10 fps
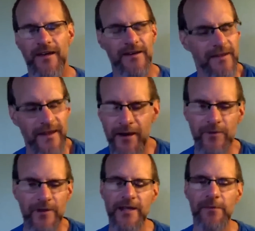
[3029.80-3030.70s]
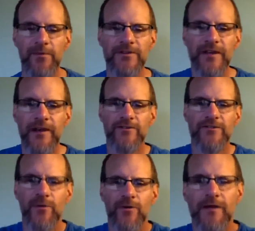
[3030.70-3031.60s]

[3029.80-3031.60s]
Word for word: And, and I really appreciate your support.